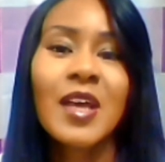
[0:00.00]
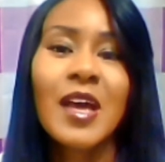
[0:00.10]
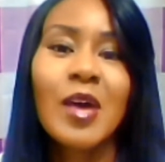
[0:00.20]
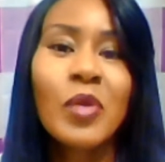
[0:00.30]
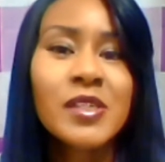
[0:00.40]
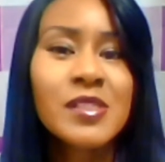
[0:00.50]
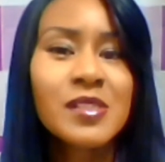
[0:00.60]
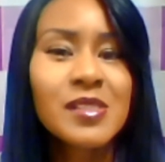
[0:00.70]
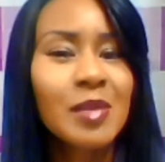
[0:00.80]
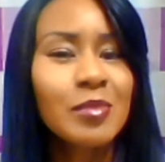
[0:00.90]
I went
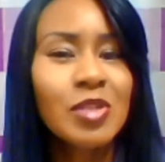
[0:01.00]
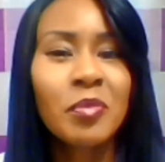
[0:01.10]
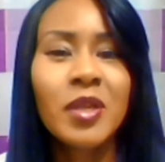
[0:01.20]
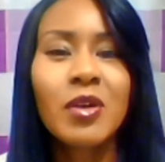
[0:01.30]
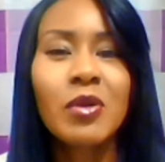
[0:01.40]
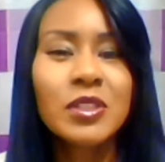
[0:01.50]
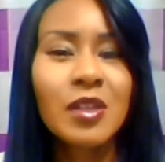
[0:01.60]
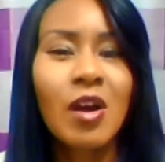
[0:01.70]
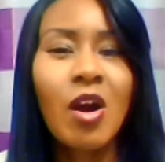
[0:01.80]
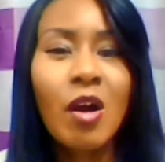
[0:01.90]
into, something told me to go into
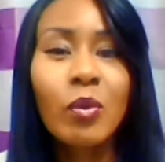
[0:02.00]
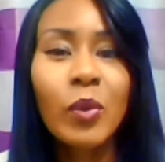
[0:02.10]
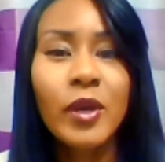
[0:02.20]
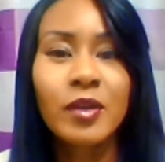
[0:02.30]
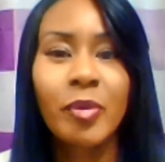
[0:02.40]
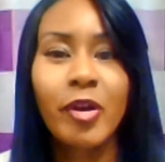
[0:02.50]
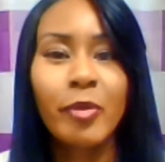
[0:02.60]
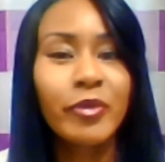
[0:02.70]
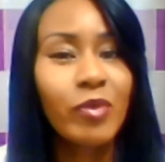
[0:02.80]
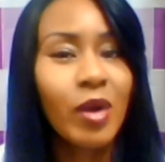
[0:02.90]
the hardware
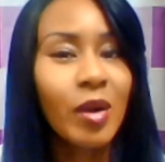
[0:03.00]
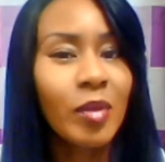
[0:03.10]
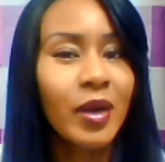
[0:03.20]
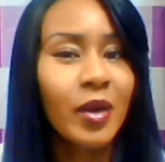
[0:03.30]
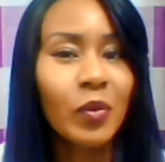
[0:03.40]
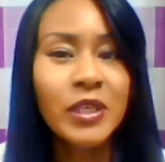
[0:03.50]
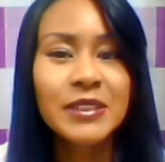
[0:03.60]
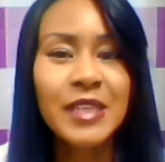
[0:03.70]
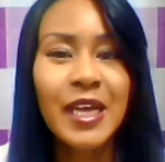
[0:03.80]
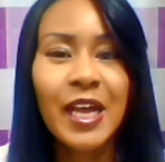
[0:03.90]
department of Walmart. I went
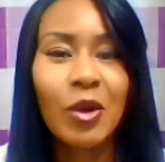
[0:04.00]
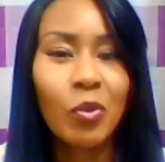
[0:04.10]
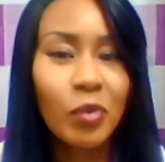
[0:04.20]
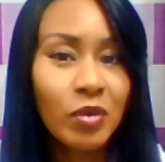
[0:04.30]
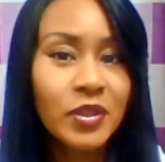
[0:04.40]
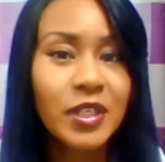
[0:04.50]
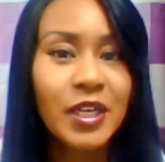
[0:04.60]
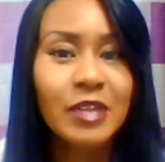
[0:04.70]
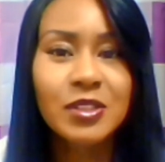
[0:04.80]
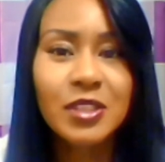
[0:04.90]
inside, I went over
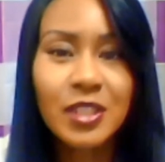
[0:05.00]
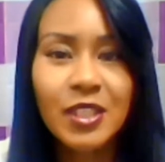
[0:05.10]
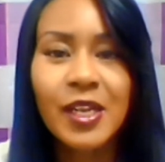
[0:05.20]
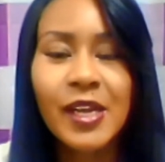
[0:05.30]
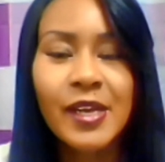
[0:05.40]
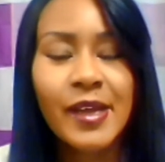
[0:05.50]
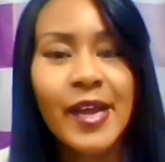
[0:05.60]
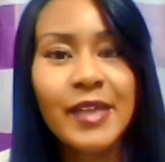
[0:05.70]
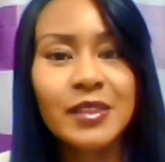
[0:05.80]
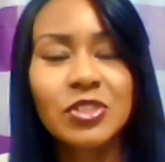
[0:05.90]
there, I was looking
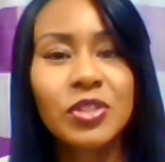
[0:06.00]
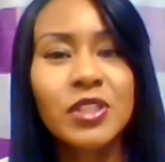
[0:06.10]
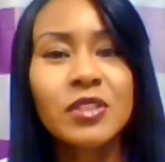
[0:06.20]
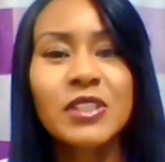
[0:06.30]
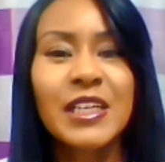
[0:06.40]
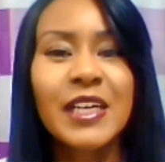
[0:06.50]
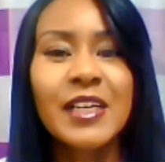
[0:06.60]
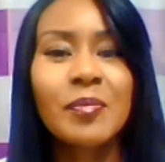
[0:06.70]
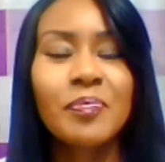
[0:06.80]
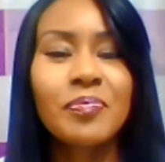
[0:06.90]
at the drills, and
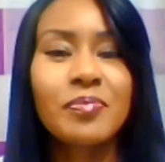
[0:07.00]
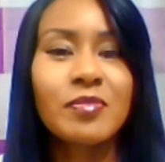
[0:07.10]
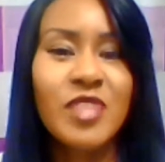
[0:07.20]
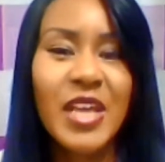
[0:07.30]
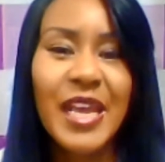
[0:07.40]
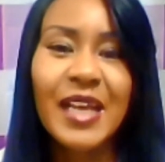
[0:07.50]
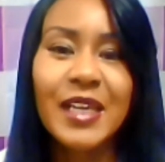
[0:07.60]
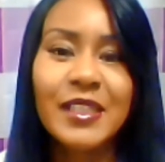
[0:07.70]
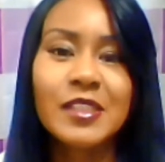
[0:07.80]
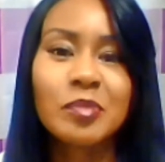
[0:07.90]
then they had
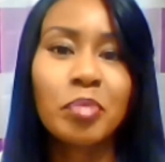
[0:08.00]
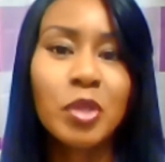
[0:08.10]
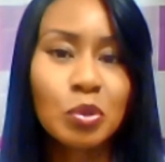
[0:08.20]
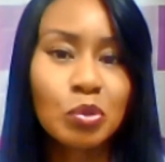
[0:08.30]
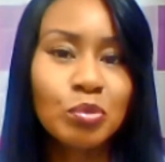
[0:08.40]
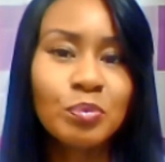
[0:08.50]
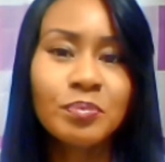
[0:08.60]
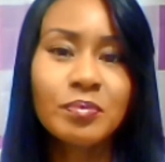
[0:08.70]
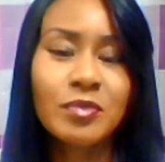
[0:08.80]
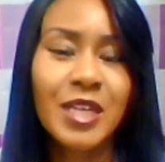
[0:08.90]
like this
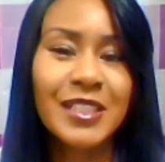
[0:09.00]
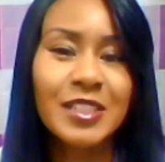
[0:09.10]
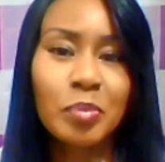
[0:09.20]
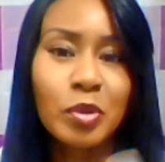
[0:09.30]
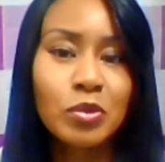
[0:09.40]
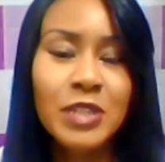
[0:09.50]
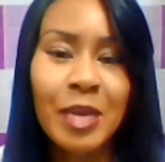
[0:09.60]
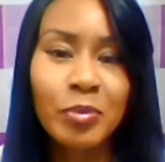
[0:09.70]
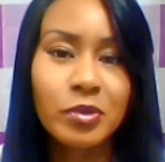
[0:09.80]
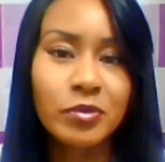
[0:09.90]
blue
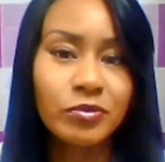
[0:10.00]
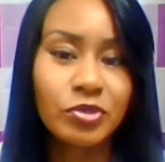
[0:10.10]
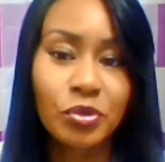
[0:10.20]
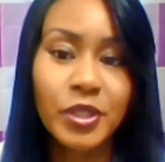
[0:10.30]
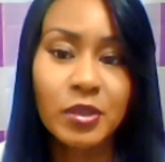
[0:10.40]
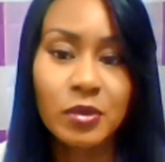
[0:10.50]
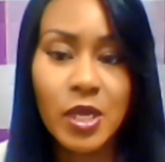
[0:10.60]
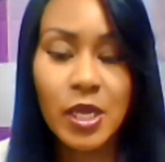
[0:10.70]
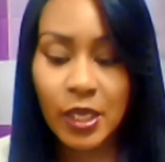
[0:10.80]
type of drill.